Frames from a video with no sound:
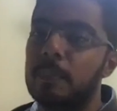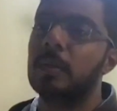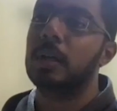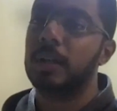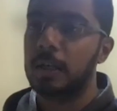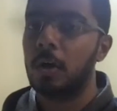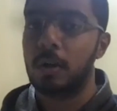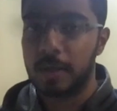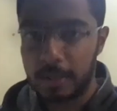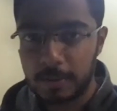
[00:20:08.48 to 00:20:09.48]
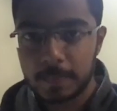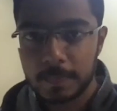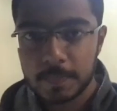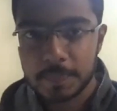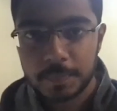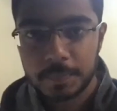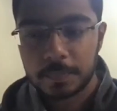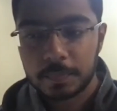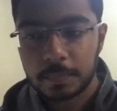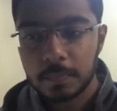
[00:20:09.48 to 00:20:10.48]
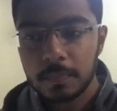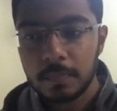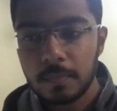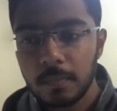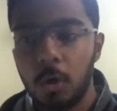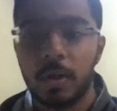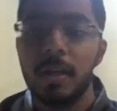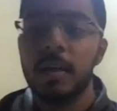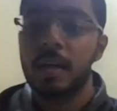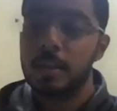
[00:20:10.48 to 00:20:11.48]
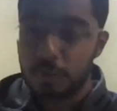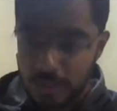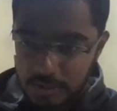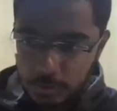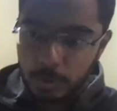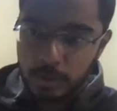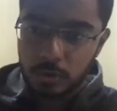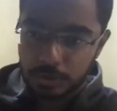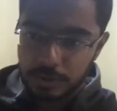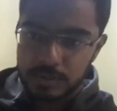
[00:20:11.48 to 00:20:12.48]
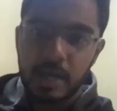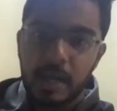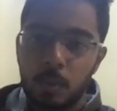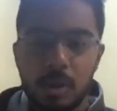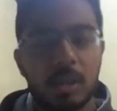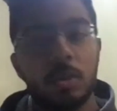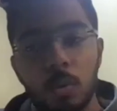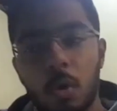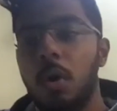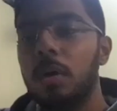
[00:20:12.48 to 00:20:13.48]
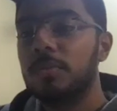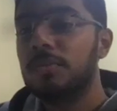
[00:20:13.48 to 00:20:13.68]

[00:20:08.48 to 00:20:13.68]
been cleared already. Okay, so these two resources I want you all to